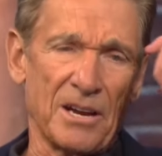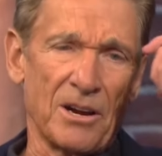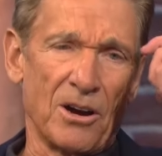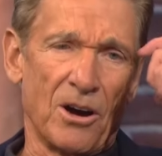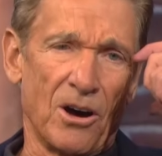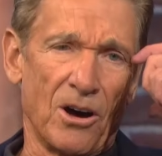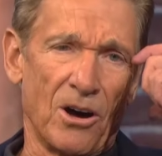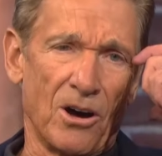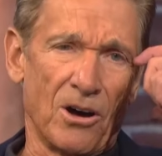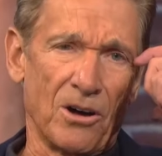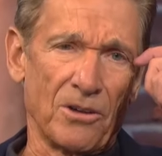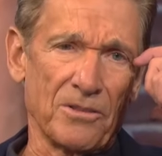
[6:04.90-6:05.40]
In
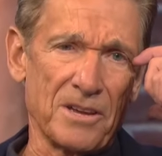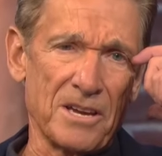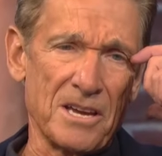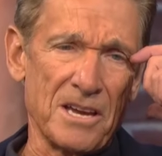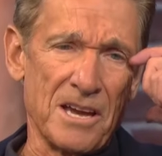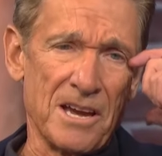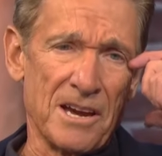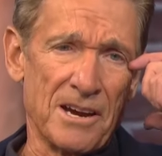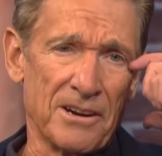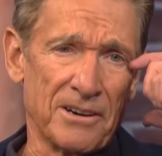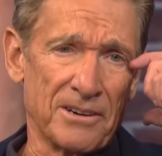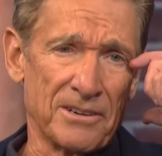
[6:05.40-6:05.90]
all the
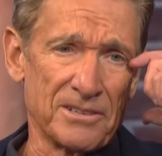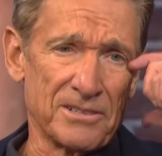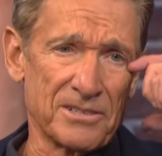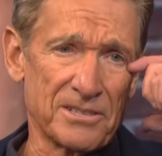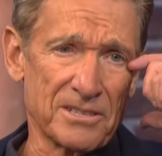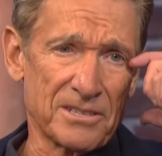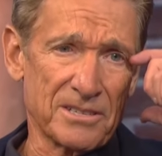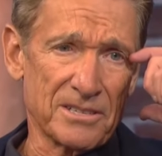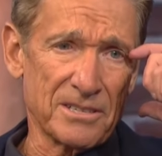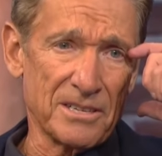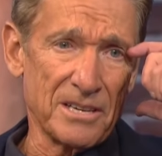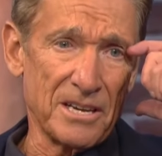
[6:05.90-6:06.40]

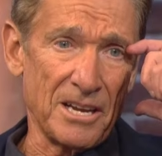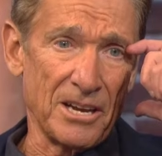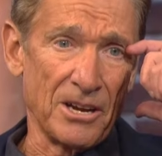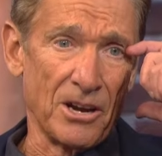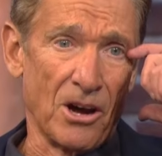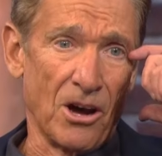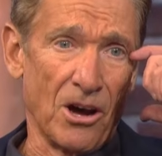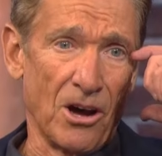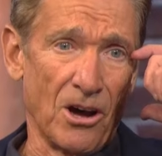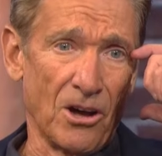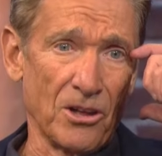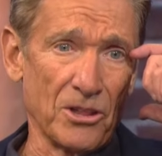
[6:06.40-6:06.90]
years, in
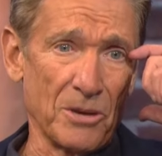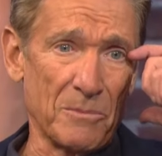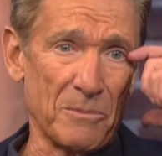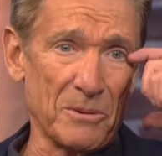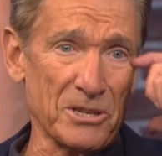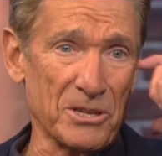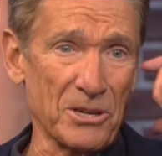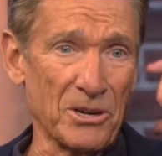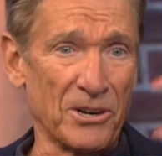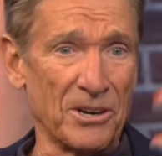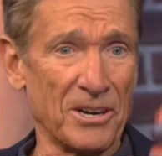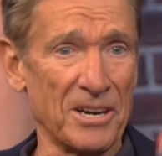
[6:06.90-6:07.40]
all the
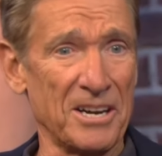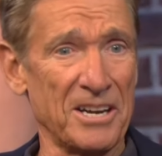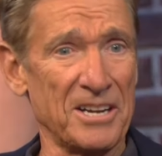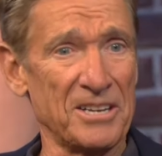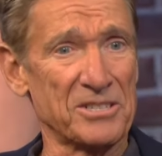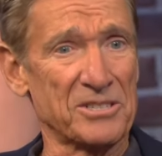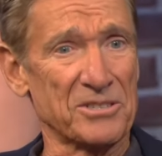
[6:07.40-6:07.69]
paternity